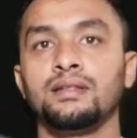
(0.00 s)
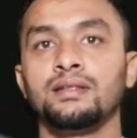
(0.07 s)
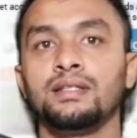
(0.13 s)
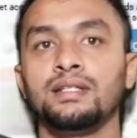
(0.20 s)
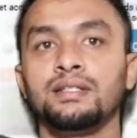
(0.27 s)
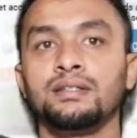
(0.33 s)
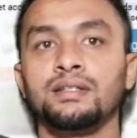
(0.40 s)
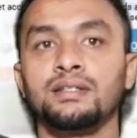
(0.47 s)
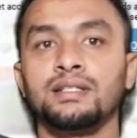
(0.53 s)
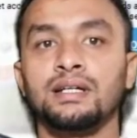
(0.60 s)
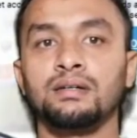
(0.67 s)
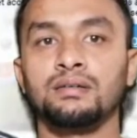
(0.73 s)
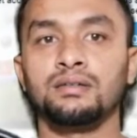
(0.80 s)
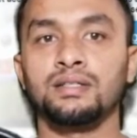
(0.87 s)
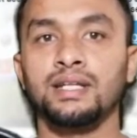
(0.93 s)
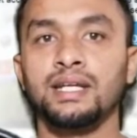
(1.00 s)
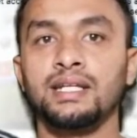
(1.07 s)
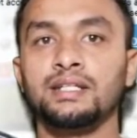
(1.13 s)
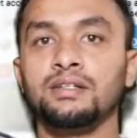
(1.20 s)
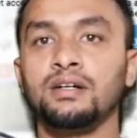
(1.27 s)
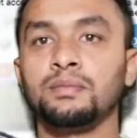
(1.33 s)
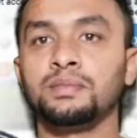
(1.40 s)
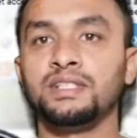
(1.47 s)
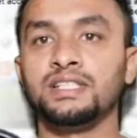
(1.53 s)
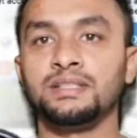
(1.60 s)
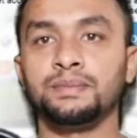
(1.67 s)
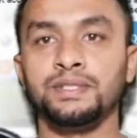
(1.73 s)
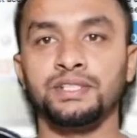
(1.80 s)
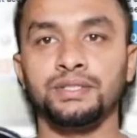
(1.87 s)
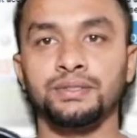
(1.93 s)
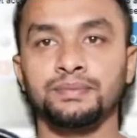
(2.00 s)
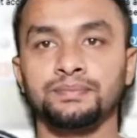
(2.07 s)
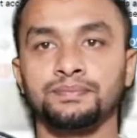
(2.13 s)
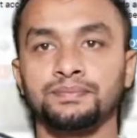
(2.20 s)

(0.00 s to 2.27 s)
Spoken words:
Then you can download any of this video.